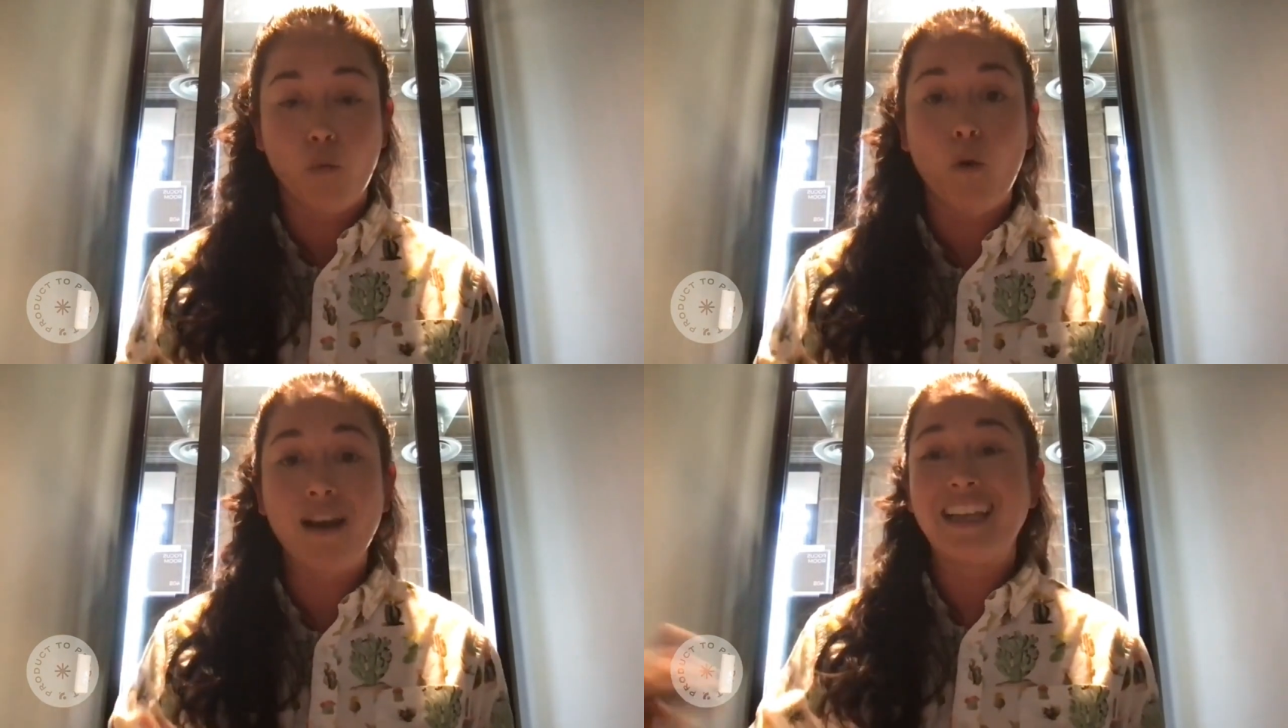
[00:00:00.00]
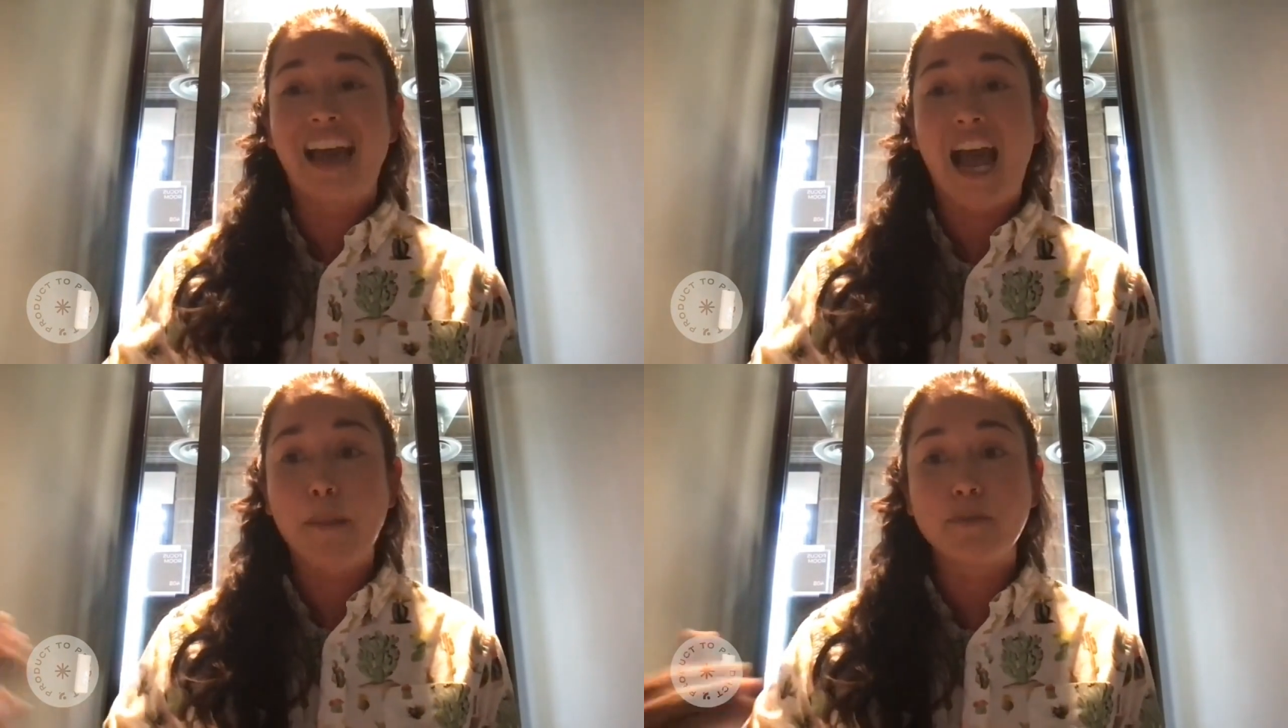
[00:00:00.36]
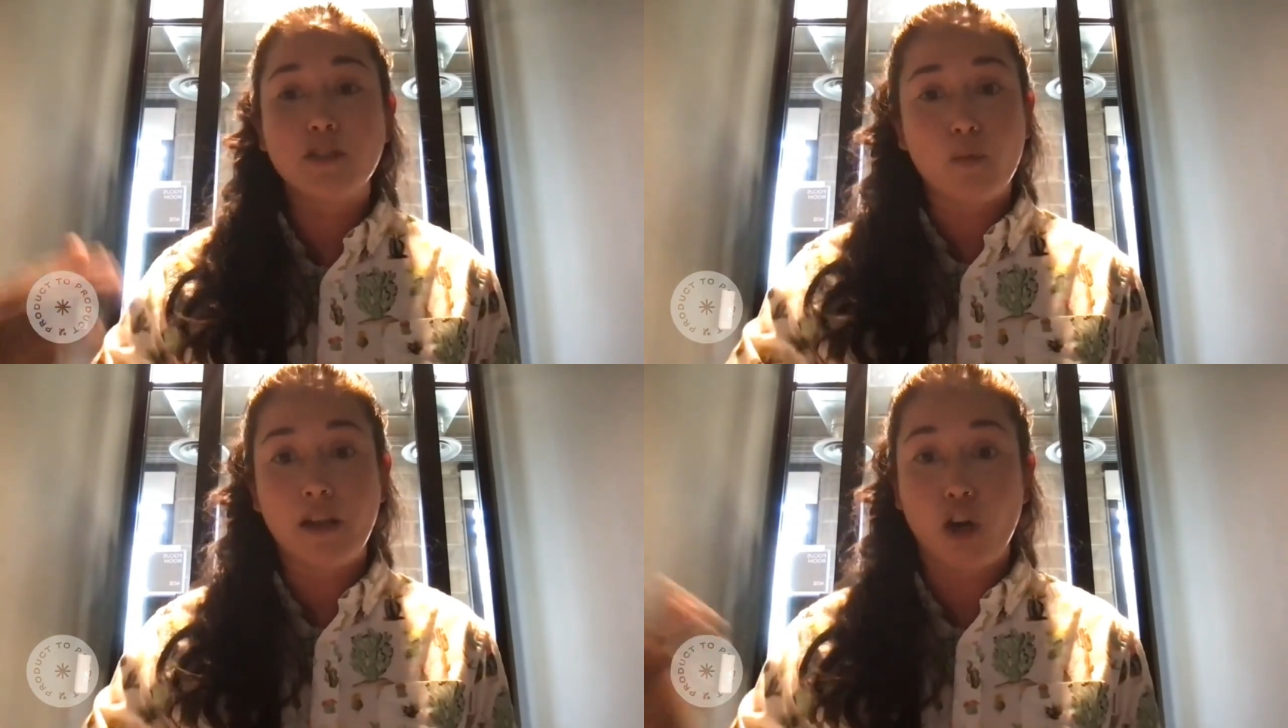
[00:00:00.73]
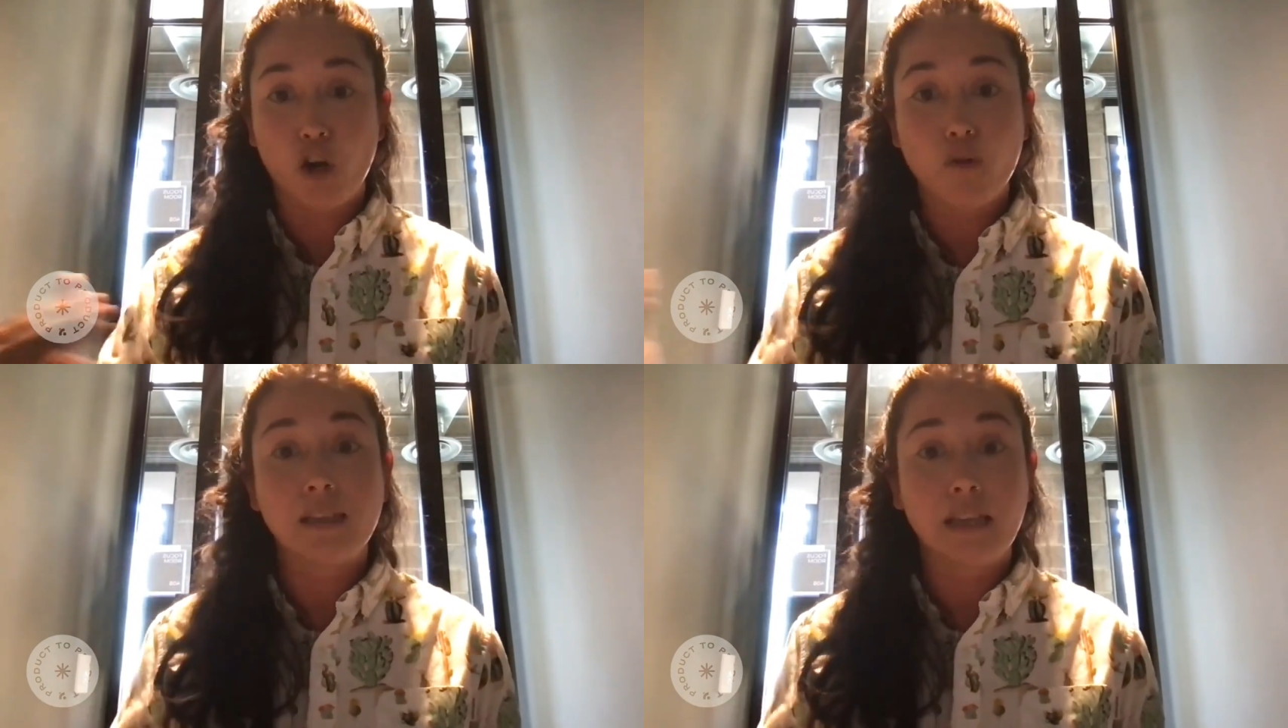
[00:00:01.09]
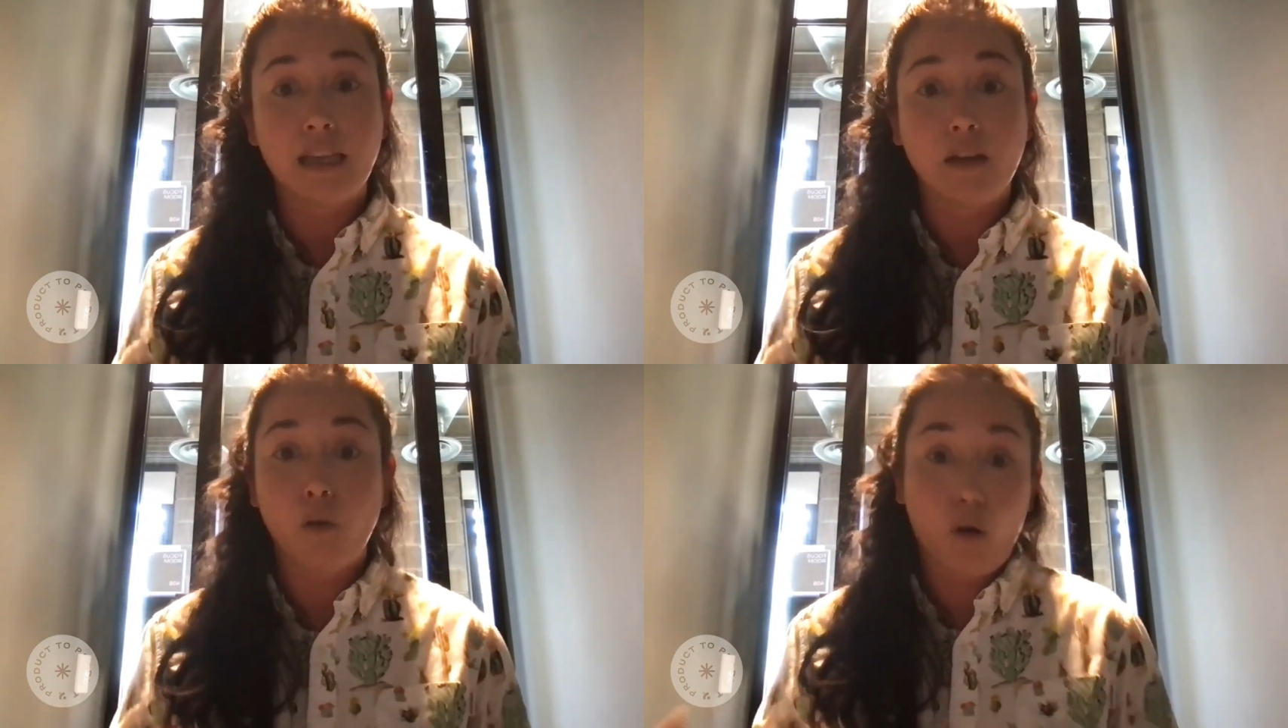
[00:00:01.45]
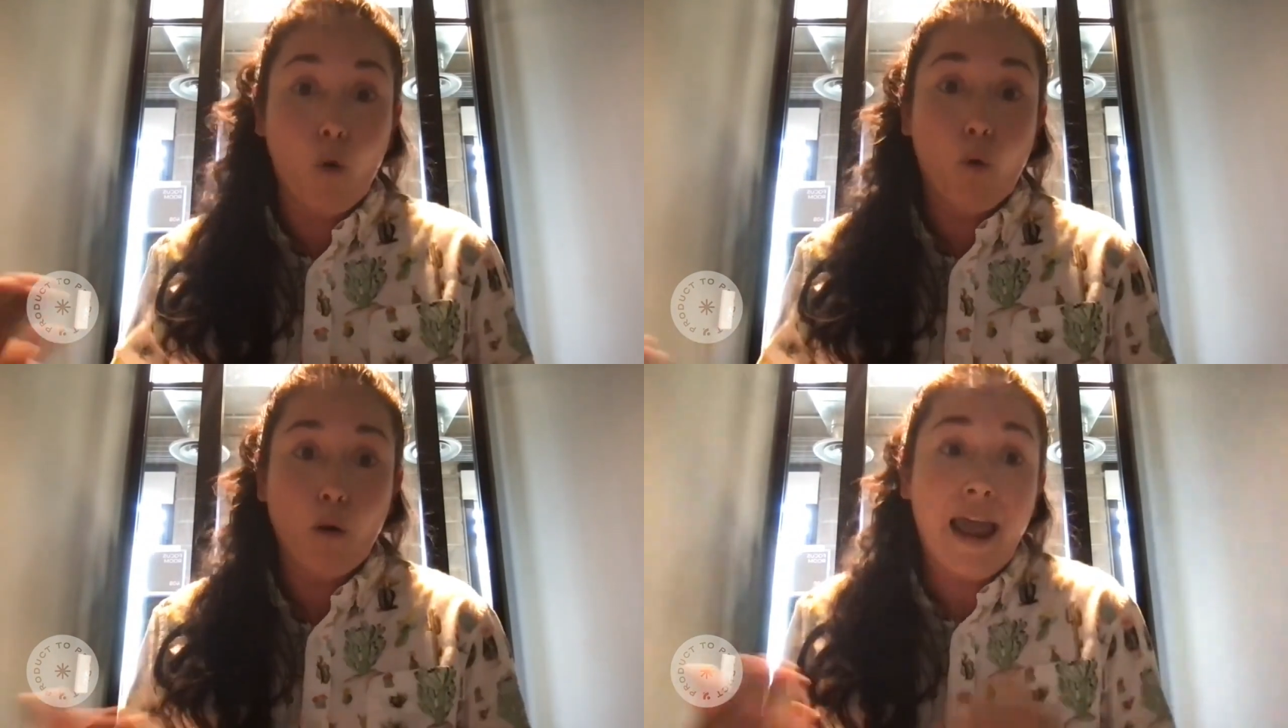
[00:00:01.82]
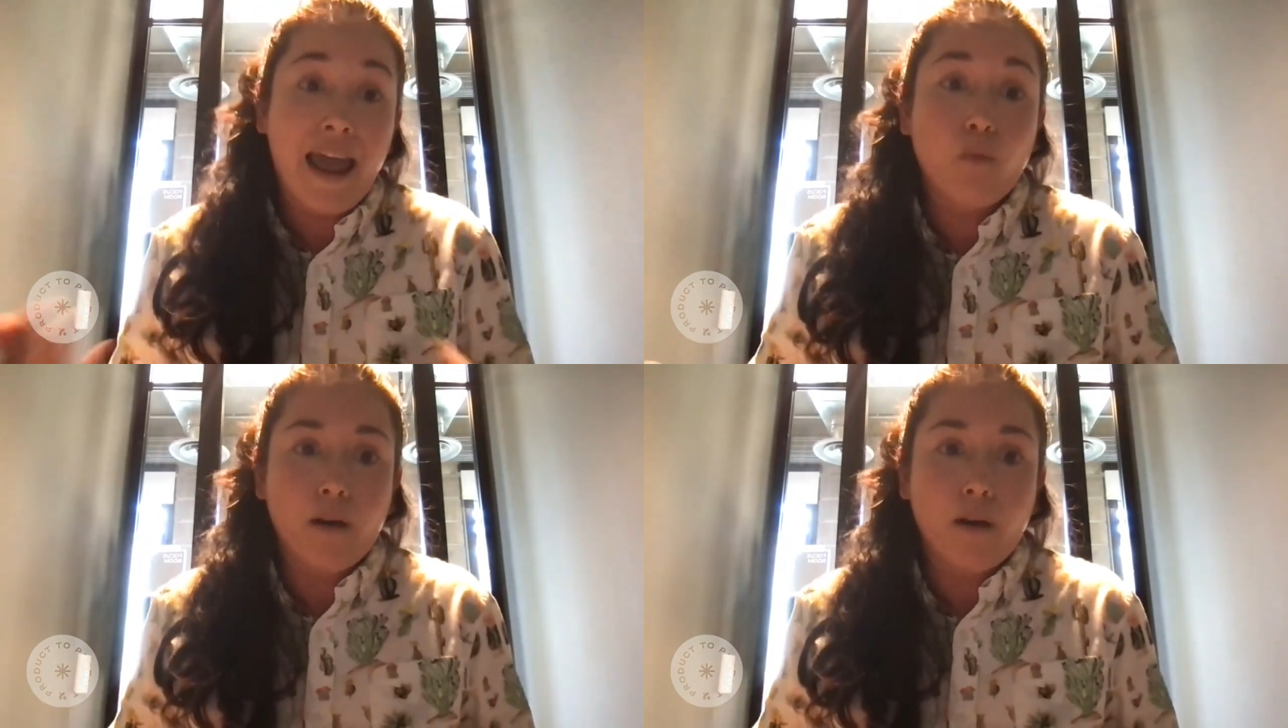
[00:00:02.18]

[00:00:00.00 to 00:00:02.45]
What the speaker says: What gaps do we currently and